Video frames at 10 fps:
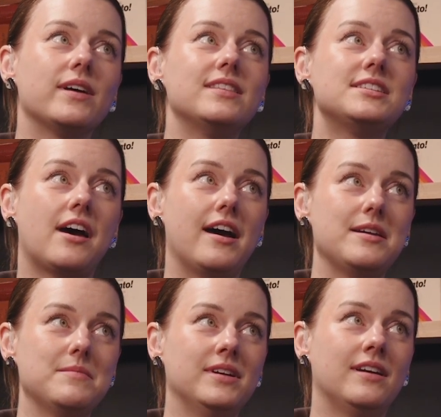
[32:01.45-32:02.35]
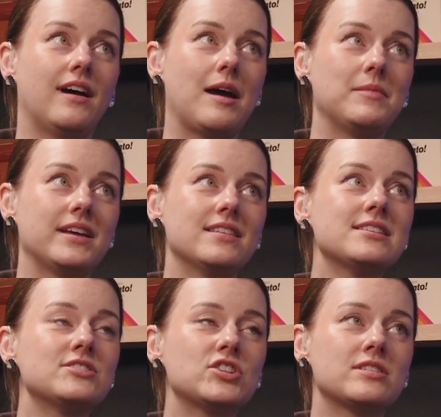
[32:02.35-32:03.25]
at the time, I'm like,
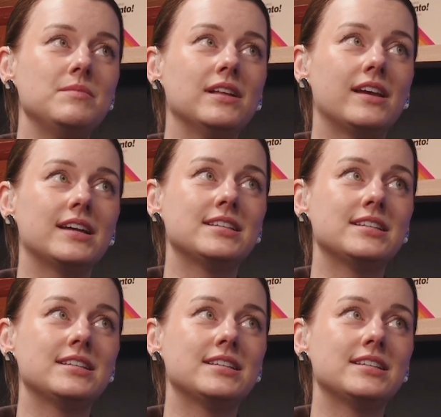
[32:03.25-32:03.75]
this is just gonna be like